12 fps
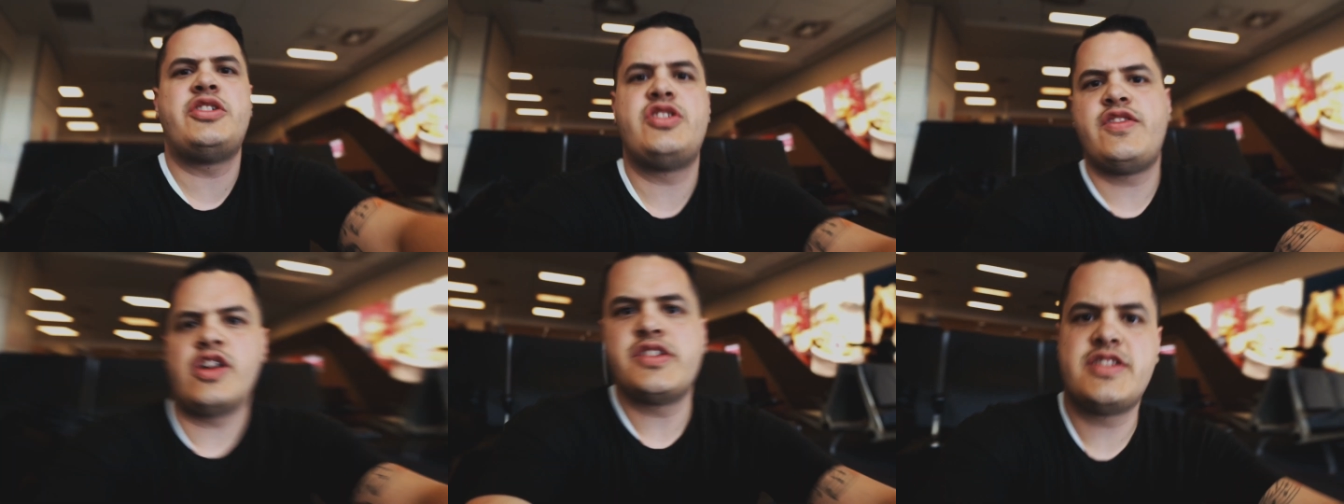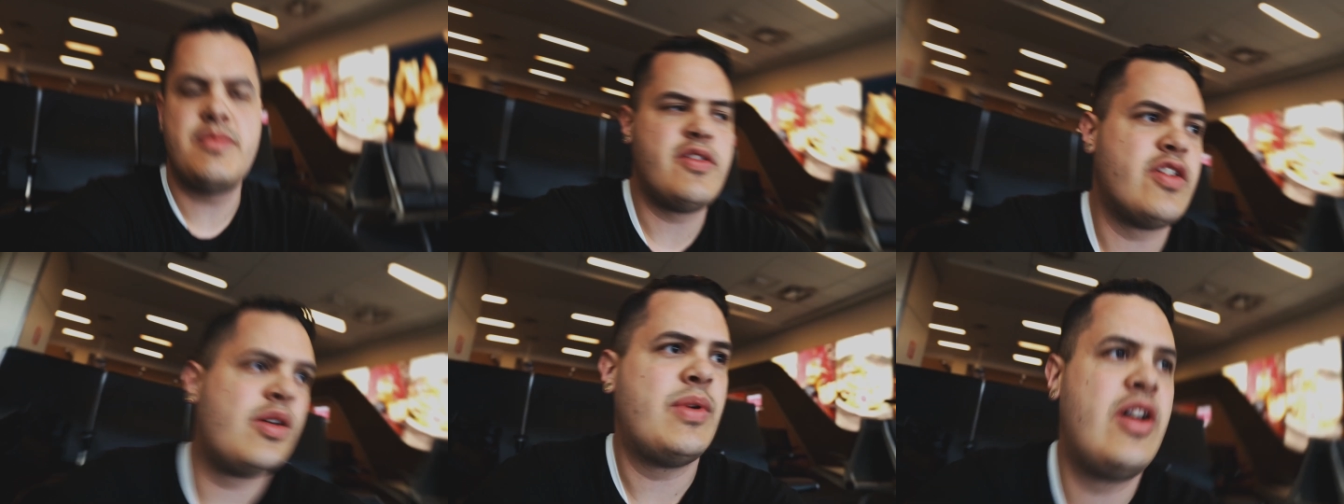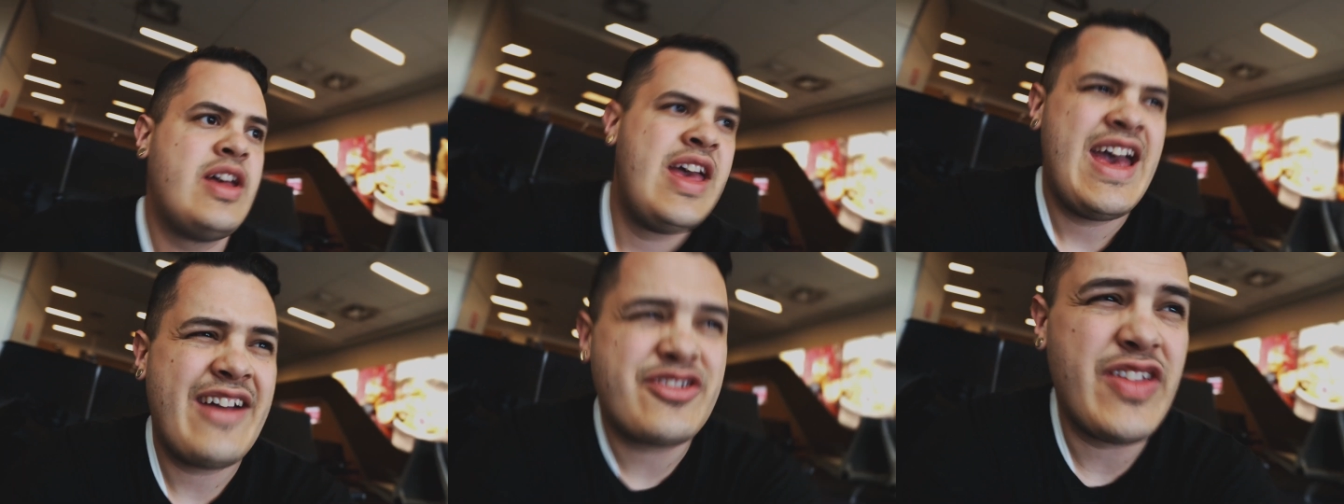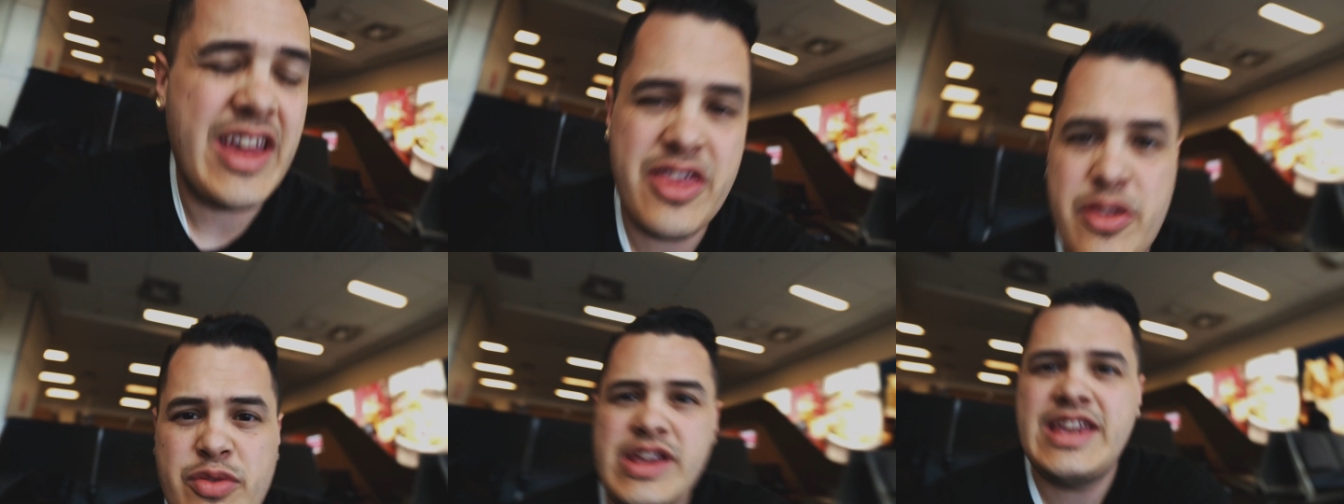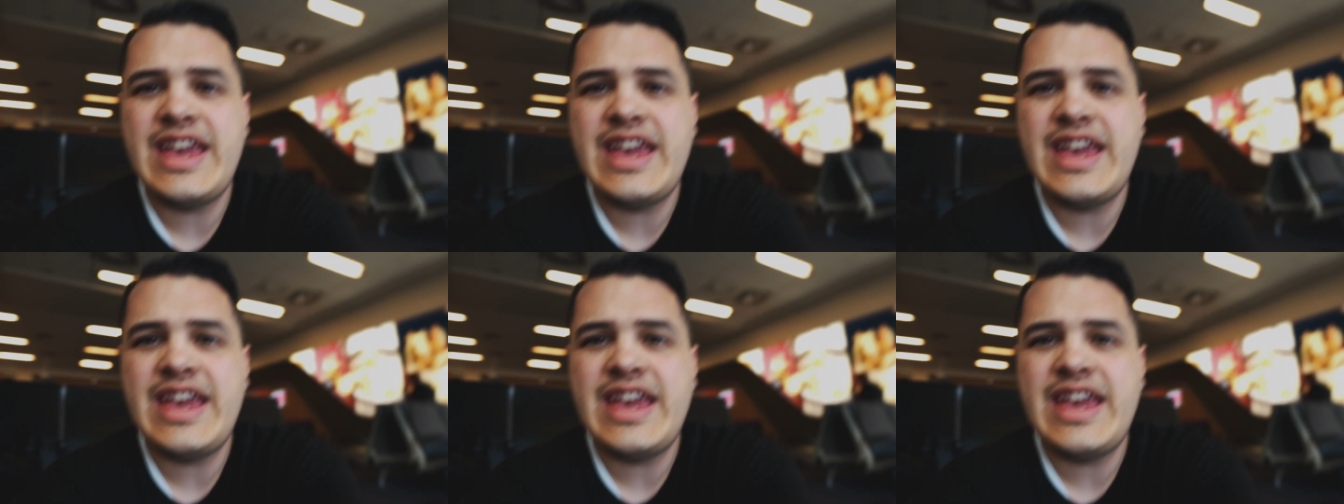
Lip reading: not sure if y'all can see me very well. After like 3